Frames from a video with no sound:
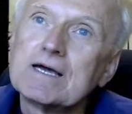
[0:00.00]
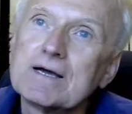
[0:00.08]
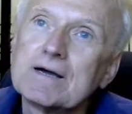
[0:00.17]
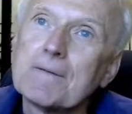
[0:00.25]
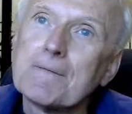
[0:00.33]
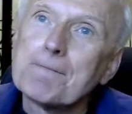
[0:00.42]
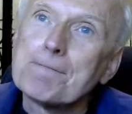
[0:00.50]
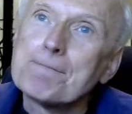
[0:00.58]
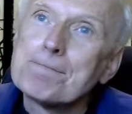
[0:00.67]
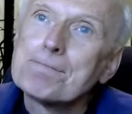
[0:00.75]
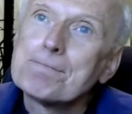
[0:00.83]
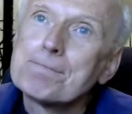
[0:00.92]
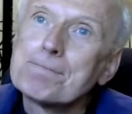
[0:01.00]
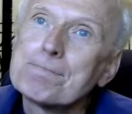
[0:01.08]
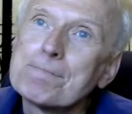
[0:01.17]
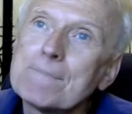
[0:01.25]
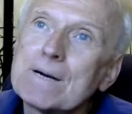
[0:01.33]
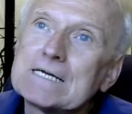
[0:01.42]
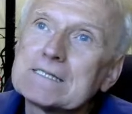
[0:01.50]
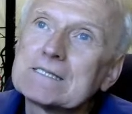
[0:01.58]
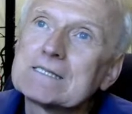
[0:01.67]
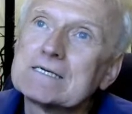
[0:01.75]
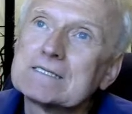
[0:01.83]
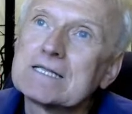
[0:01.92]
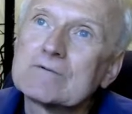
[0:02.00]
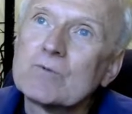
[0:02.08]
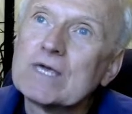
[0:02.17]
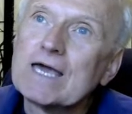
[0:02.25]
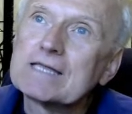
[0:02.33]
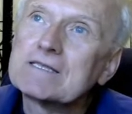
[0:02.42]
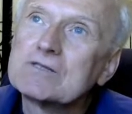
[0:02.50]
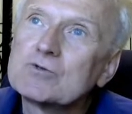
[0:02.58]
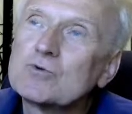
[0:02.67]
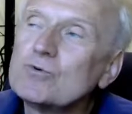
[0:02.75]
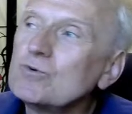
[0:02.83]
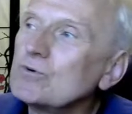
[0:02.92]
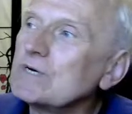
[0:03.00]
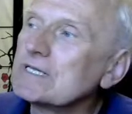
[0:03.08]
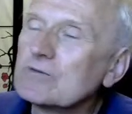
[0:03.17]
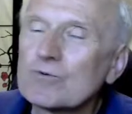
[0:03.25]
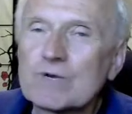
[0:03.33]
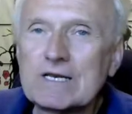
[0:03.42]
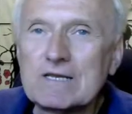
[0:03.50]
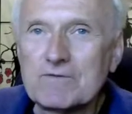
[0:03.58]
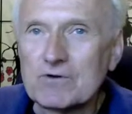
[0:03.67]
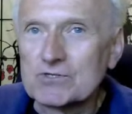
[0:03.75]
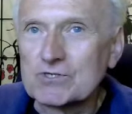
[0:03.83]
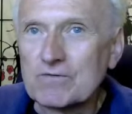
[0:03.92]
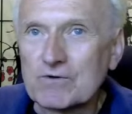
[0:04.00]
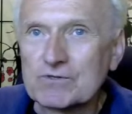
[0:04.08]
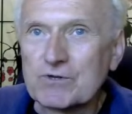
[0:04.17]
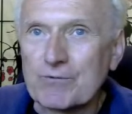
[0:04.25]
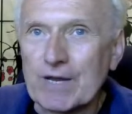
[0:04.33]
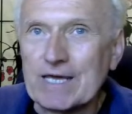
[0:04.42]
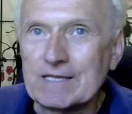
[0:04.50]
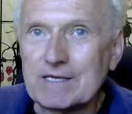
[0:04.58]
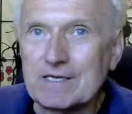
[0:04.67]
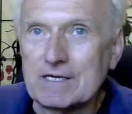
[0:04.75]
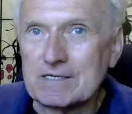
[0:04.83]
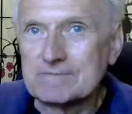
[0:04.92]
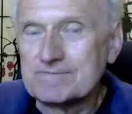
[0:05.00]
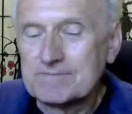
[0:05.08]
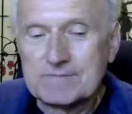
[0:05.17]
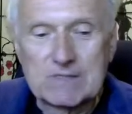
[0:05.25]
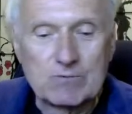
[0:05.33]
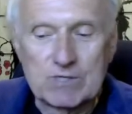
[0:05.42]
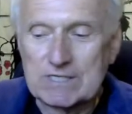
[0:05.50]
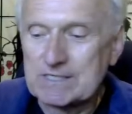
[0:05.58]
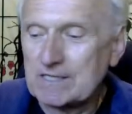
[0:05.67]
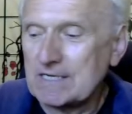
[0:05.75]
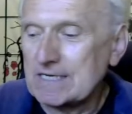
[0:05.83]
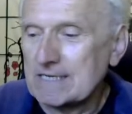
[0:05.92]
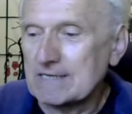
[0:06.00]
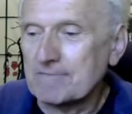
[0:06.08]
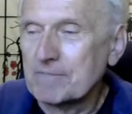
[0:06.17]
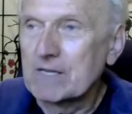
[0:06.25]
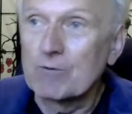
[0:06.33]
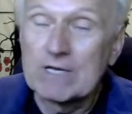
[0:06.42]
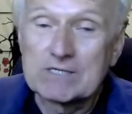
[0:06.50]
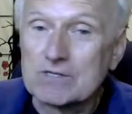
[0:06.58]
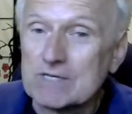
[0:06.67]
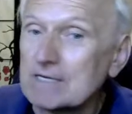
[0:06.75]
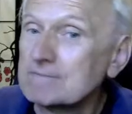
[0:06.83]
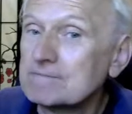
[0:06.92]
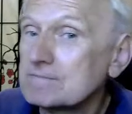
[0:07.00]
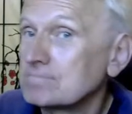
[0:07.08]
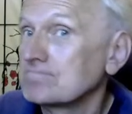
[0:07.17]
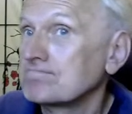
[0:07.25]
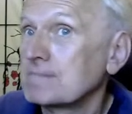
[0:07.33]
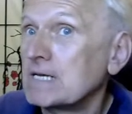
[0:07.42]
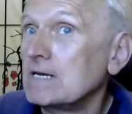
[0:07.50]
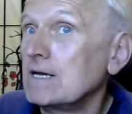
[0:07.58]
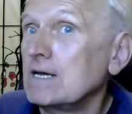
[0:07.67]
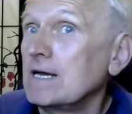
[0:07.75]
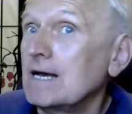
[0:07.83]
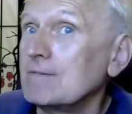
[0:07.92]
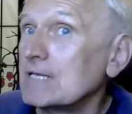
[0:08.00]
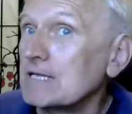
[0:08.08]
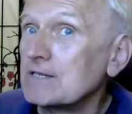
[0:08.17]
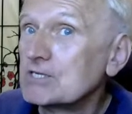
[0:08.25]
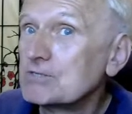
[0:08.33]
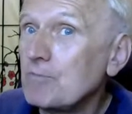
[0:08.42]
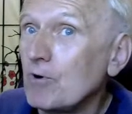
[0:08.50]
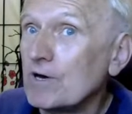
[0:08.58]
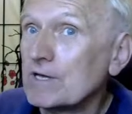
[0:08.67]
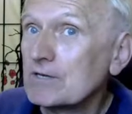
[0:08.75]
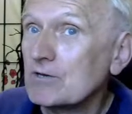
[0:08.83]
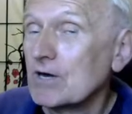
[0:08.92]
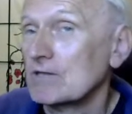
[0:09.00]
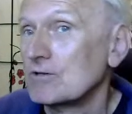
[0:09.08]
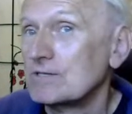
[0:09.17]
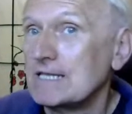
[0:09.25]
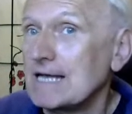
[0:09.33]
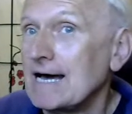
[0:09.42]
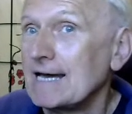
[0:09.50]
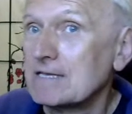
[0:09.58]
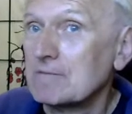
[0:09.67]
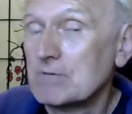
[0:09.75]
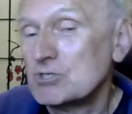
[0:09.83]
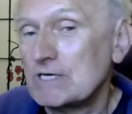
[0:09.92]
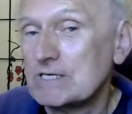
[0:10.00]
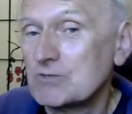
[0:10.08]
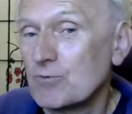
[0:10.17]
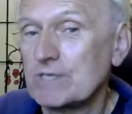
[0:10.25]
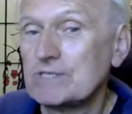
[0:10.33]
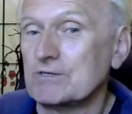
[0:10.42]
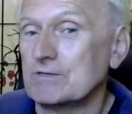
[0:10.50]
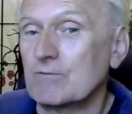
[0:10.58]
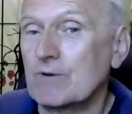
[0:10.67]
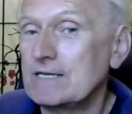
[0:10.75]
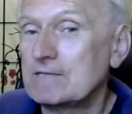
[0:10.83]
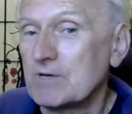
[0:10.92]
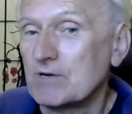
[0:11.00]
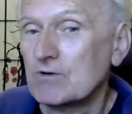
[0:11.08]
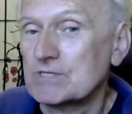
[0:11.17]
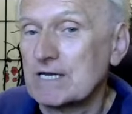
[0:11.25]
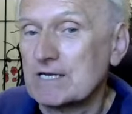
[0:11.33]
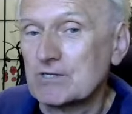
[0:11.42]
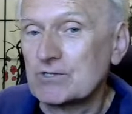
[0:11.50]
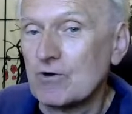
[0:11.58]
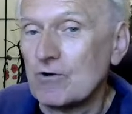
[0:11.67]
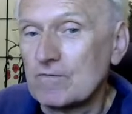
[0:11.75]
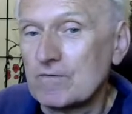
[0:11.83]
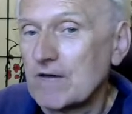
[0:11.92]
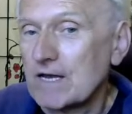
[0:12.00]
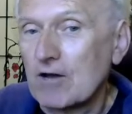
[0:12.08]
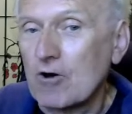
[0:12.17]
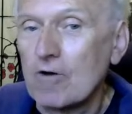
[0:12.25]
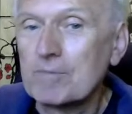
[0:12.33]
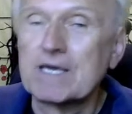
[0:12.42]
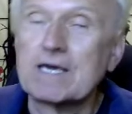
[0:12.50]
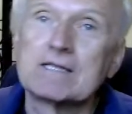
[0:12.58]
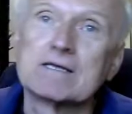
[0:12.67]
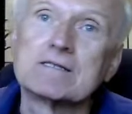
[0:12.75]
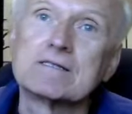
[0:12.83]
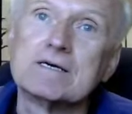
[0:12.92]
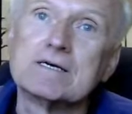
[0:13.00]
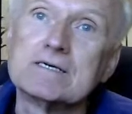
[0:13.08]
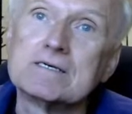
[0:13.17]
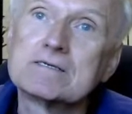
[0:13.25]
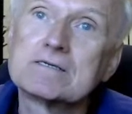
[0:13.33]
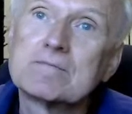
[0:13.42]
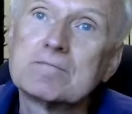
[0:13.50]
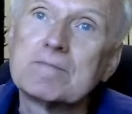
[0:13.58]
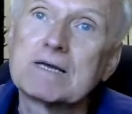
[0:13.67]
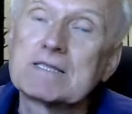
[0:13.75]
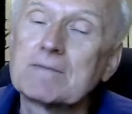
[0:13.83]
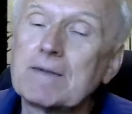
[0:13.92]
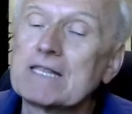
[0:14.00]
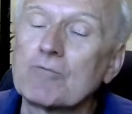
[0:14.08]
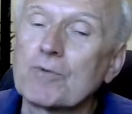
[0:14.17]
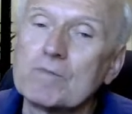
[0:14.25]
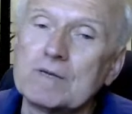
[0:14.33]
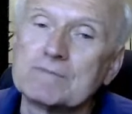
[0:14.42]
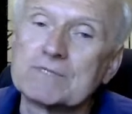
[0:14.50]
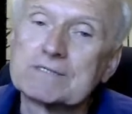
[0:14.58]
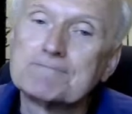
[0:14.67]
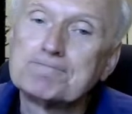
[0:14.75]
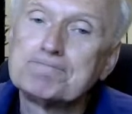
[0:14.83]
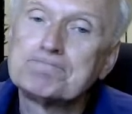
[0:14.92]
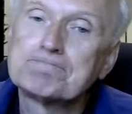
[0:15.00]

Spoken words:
But we get into really philosophical terrain here. What is thinking? Reasoning. I mean, at this point, you cannot deny the machines reason, right? Because they can solve very complicated mathematical problems.